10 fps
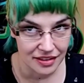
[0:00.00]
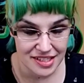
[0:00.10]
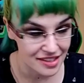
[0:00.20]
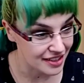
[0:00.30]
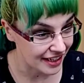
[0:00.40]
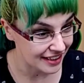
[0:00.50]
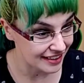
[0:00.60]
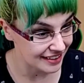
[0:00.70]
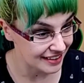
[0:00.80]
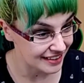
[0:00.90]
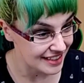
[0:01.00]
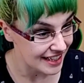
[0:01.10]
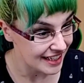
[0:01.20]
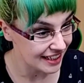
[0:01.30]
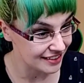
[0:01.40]
like
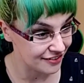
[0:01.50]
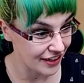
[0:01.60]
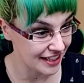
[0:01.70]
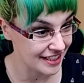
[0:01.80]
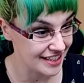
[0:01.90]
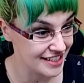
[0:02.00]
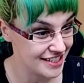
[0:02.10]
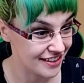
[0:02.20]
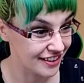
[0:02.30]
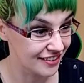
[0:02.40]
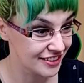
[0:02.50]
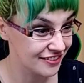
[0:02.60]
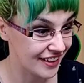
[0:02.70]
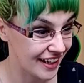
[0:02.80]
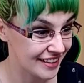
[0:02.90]
taking advantage of the
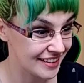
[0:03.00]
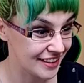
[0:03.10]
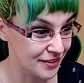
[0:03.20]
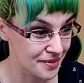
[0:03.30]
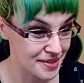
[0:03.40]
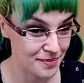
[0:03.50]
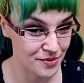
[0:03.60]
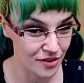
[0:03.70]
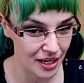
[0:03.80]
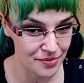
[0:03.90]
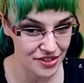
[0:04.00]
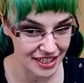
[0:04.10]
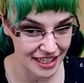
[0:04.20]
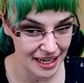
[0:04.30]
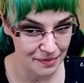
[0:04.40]
fact that you're subscribed to the
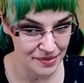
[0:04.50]
game.